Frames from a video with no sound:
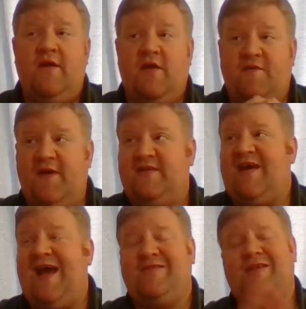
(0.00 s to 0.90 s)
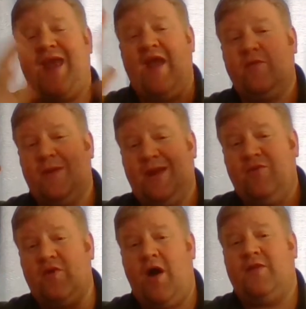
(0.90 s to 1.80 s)
You're fantastic. Everybody
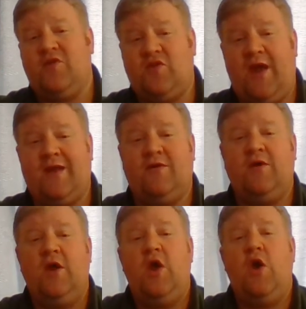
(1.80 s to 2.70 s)
who's on this channel,